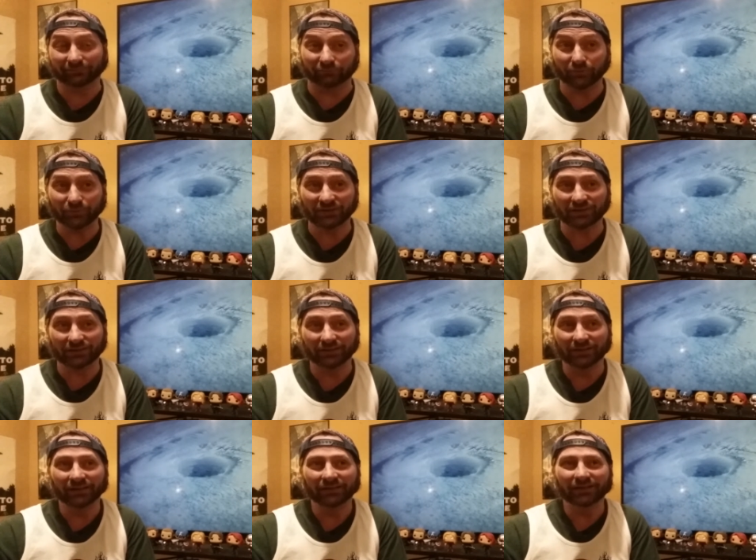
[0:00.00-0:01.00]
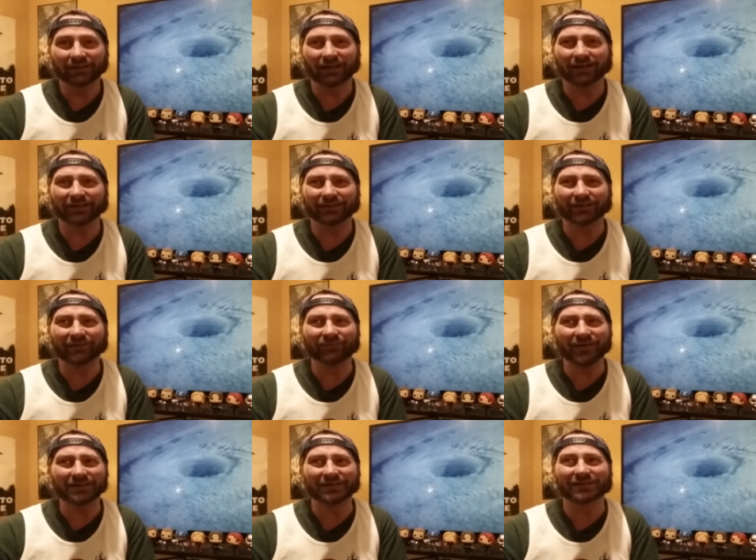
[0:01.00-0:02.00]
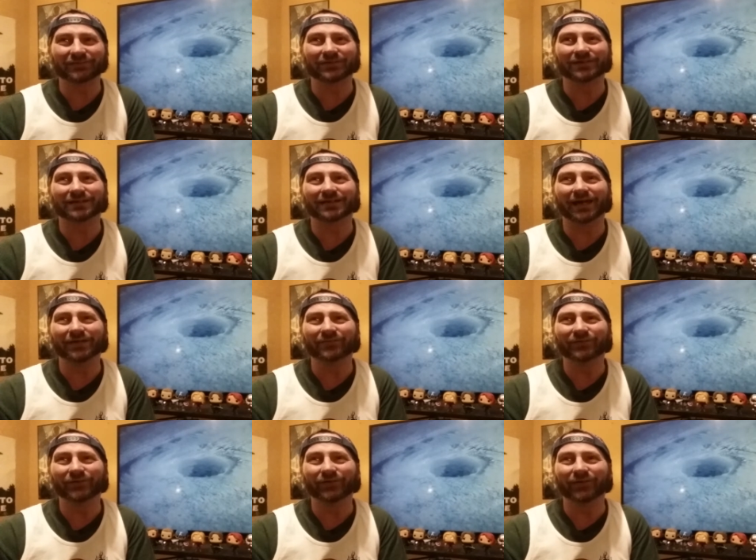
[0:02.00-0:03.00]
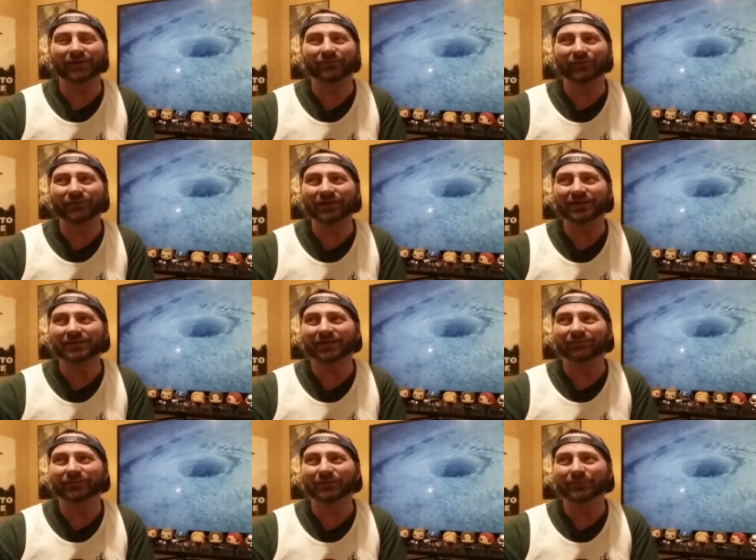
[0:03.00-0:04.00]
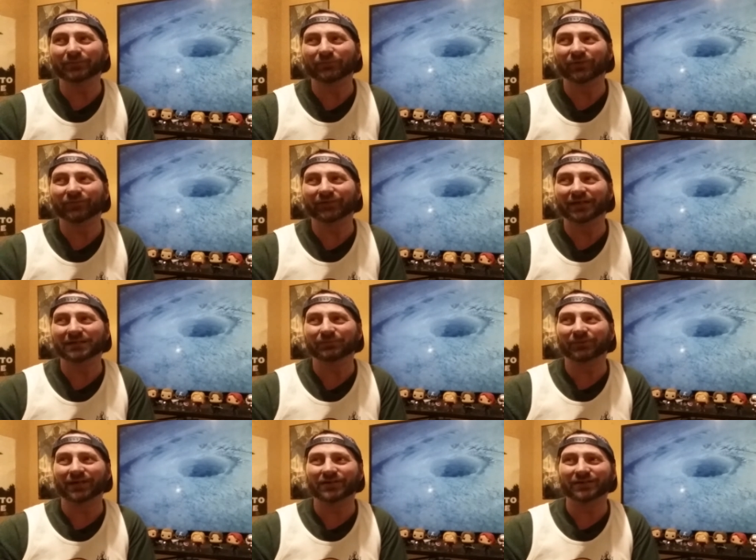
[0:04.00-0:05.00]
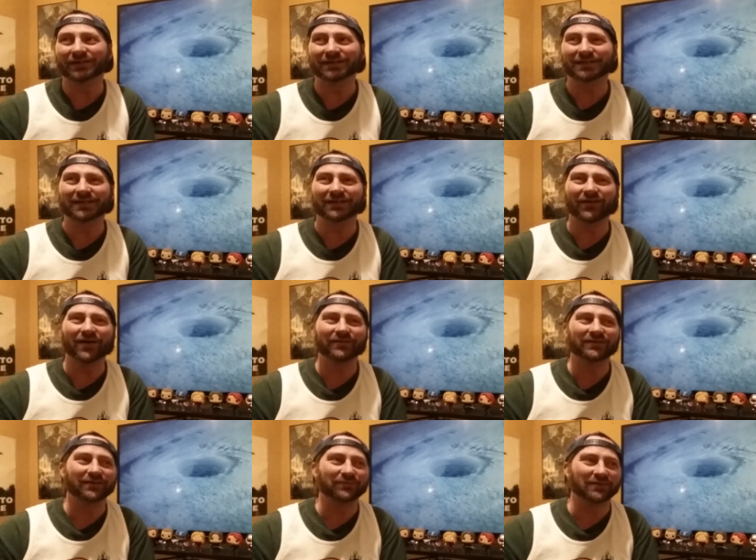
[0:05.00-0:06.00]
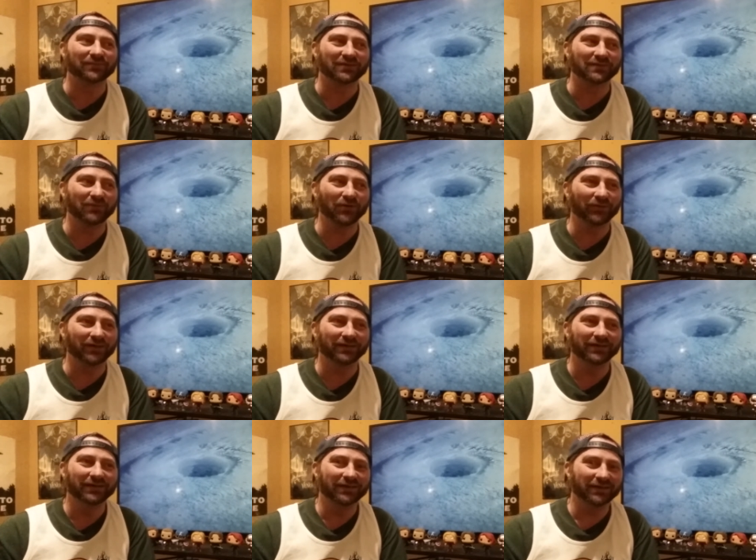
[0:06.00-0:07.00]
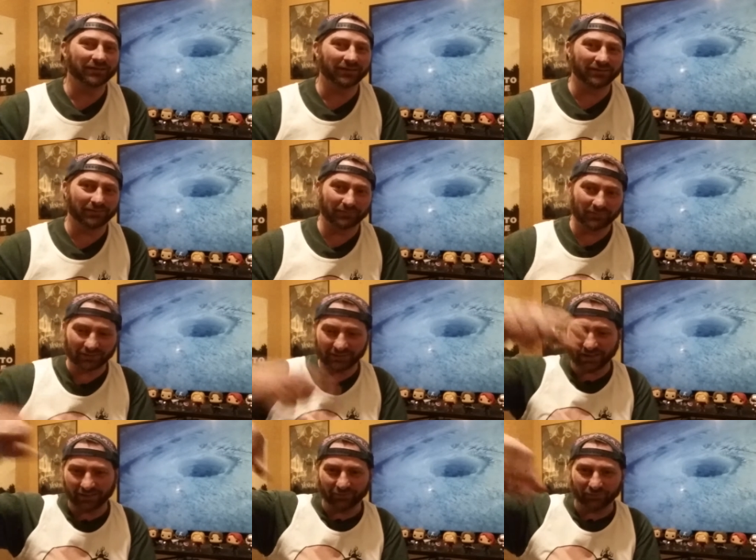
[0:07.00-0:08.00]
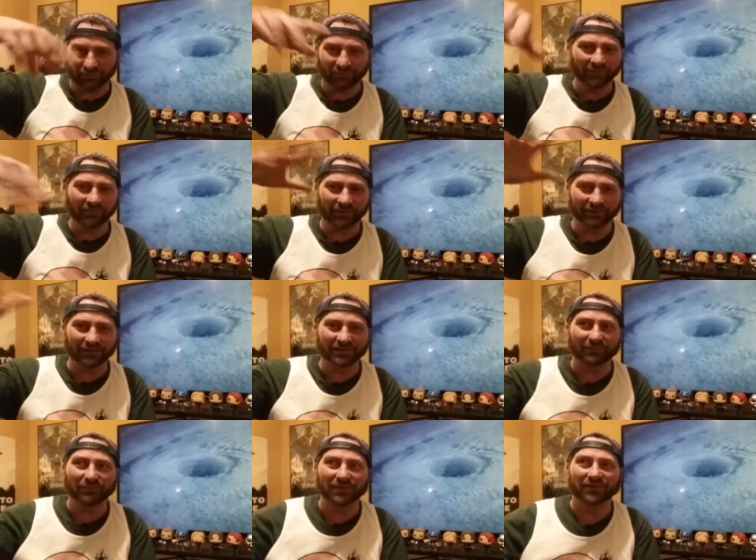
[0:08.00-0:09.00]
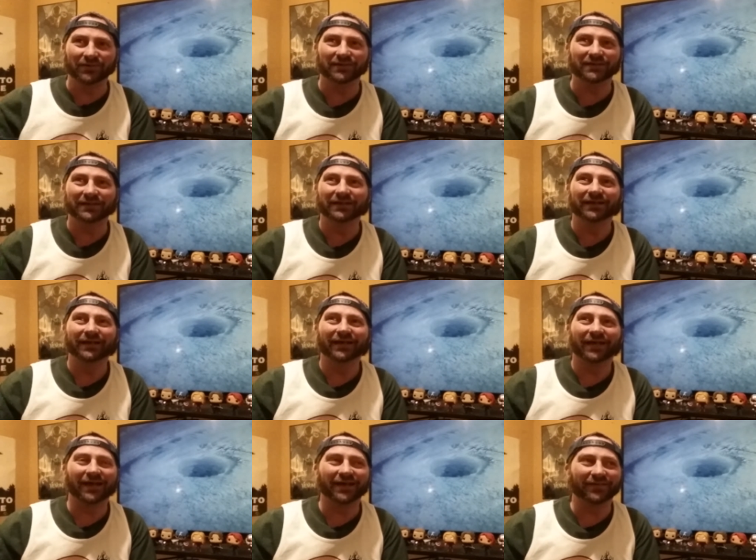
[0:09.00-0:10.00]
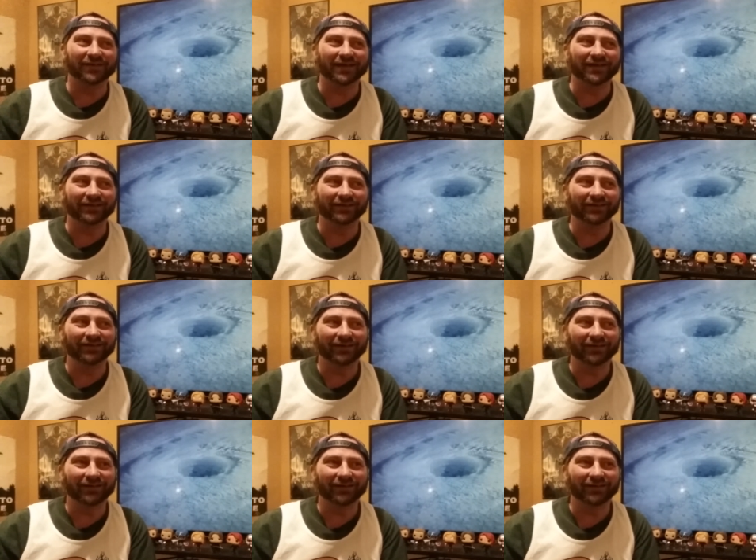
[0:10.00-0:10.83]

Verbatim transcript: Whoops. Uh, the effect is just, I don't know. I would like a little bit more of an explanation. This thing coughs up some smoke that just kind of goes and disappears. And then,